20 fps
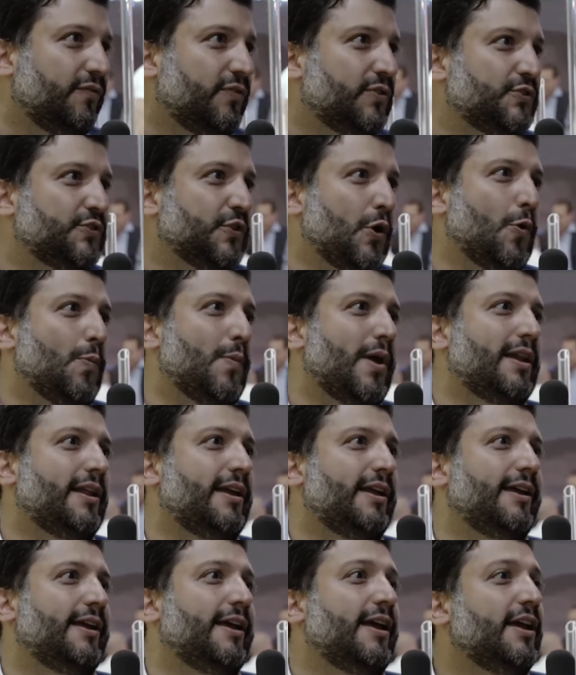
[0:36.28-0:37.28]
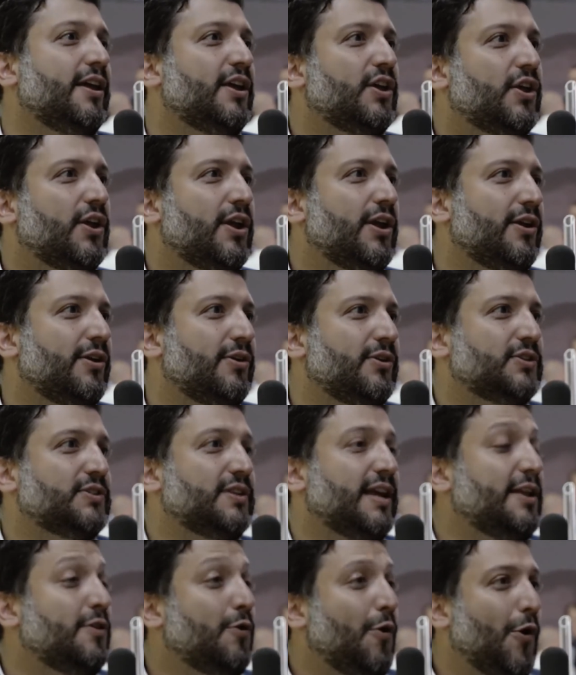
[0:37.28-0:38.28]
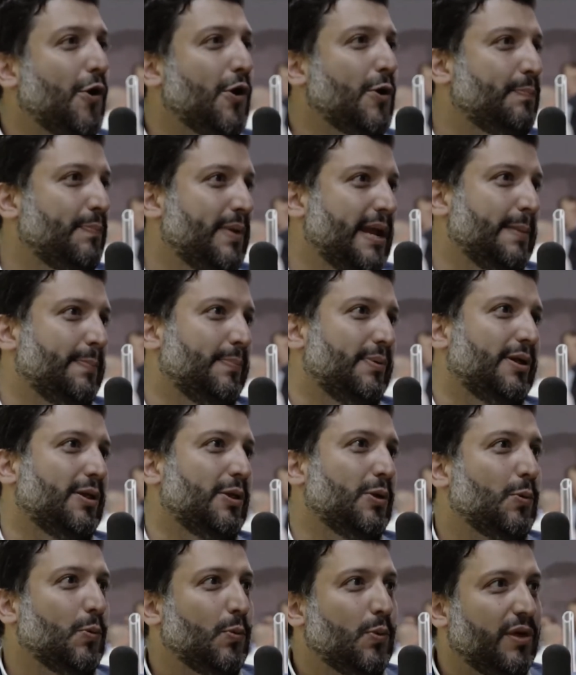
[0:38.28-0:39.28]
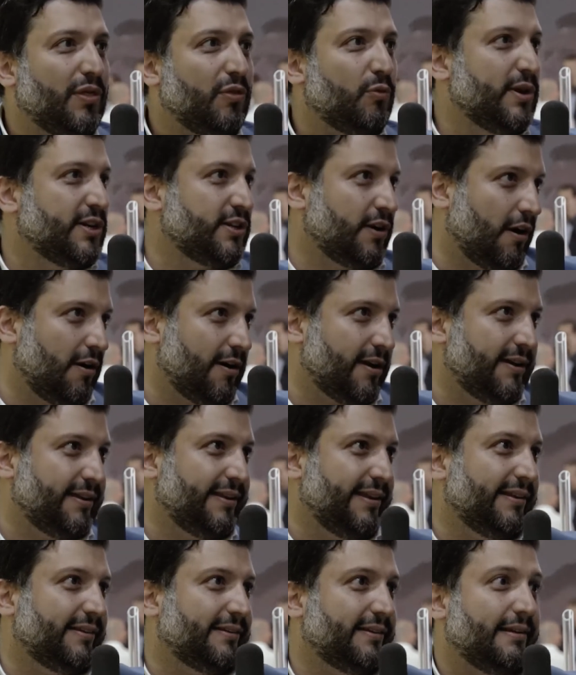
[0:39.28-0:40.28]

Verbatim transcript: for so many years, annoying people with retargeted